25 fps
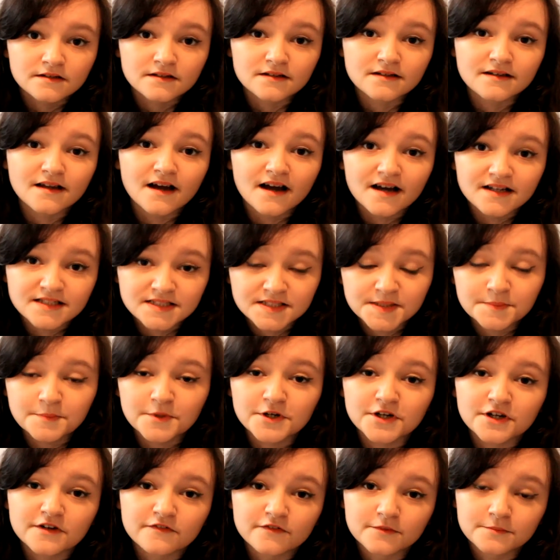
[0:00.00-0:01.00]
The last
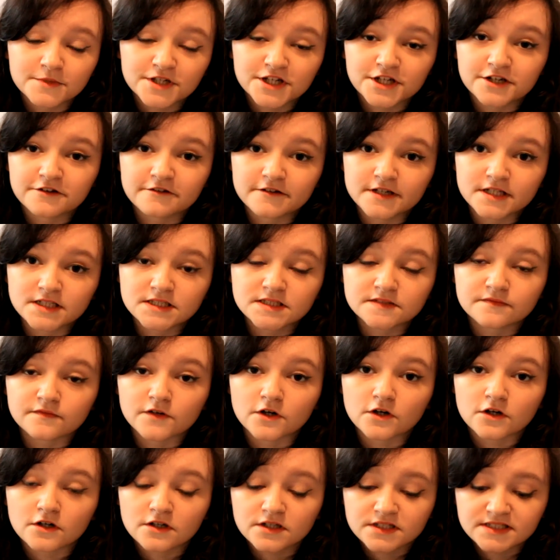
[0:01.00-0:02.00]
book from Curious
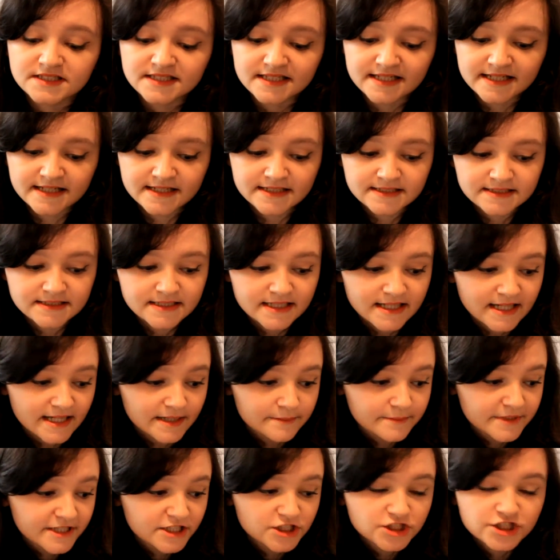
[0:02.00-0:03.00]
Fox is
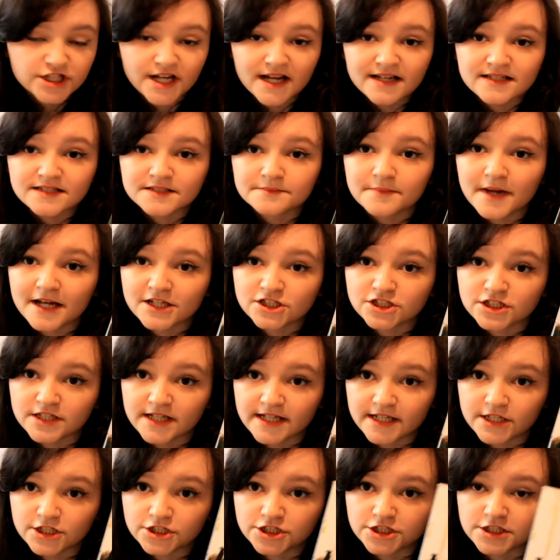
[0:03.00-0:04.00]
Image and
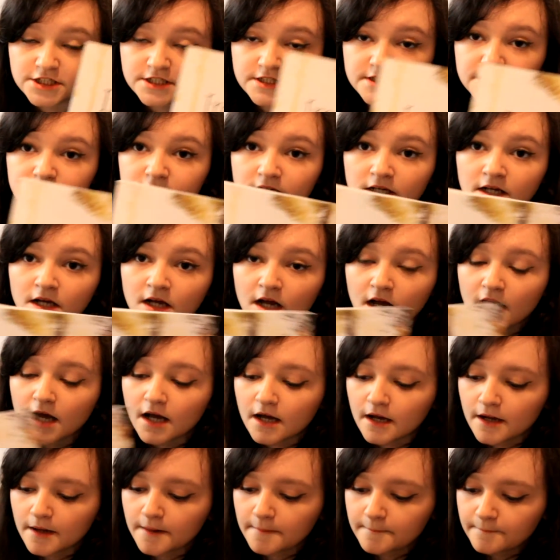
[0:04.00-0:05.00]
Imagination,
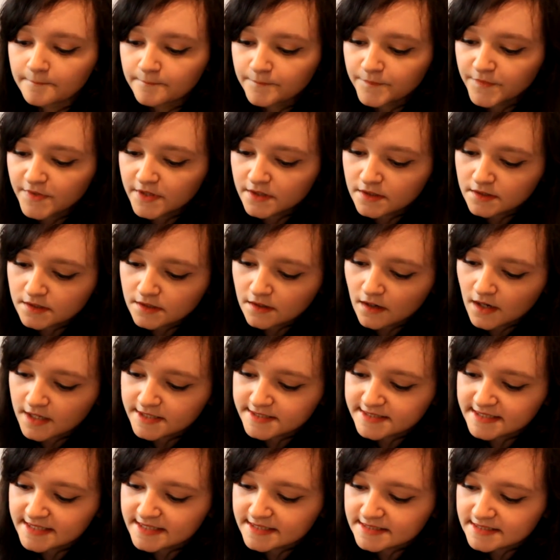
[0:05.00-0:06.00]

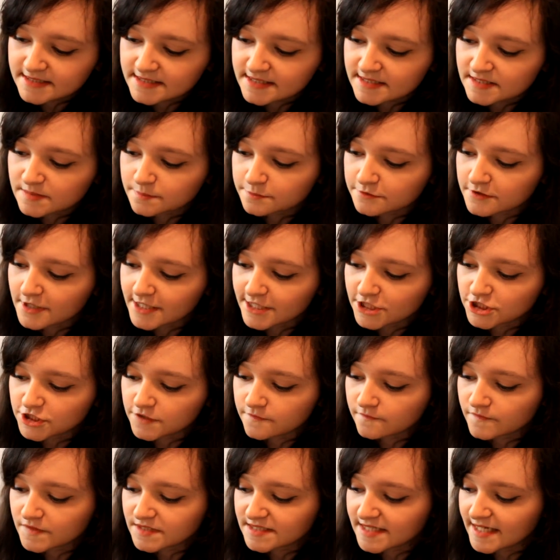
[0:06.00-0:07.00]
Ideas and
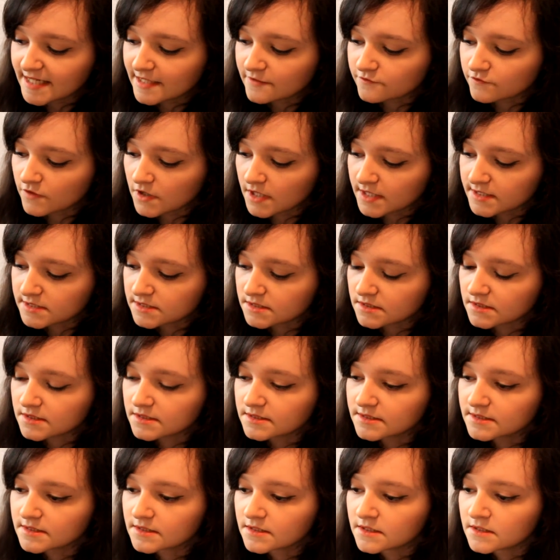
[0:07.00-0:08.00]
Inspiration for Teen
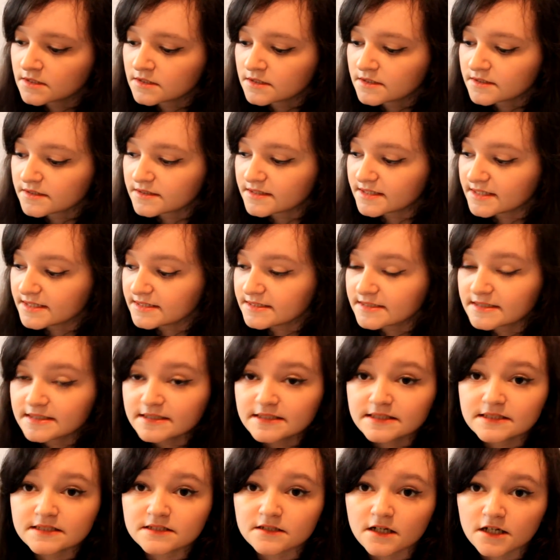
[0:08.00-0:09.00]
Writers. This
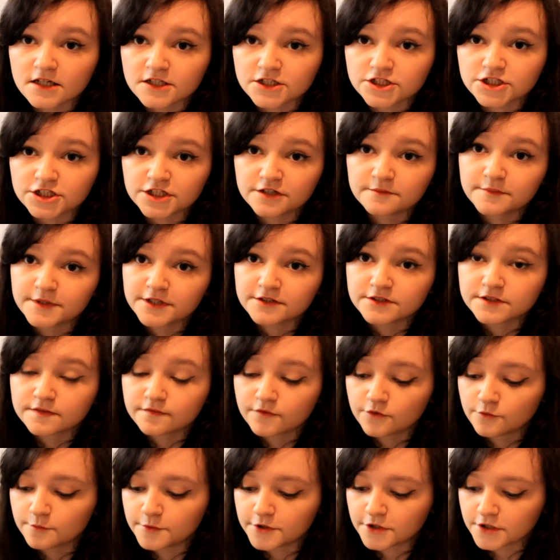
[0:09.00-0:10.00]
is such a
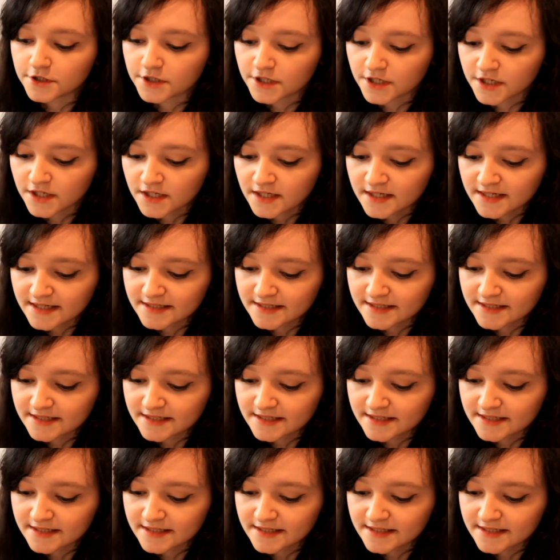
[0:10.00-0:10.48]
beautiful book.